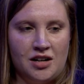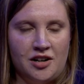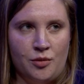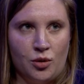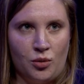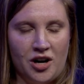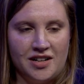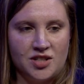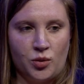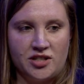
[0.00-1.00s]
#1
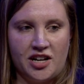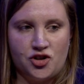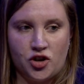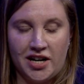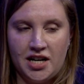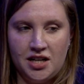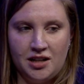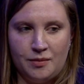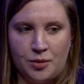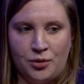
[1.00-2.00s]
is, what's that tree?
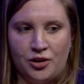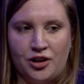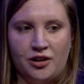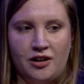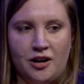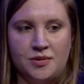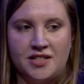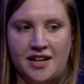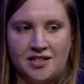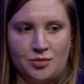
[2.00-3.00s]
People are
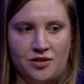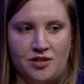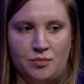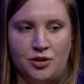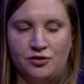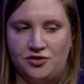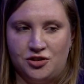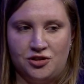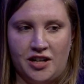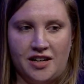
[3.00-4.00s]
obsessed with the
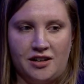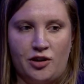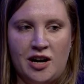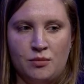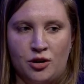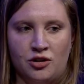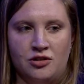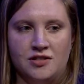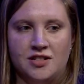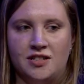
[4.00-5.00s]
beautiful like crepe
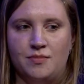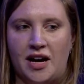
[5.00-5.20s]
myrtles and